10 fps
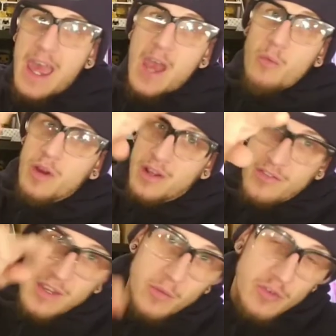And we're going to
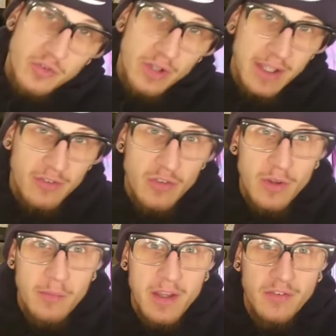see which one gives you
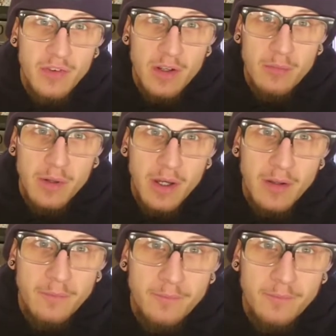the best for your buck.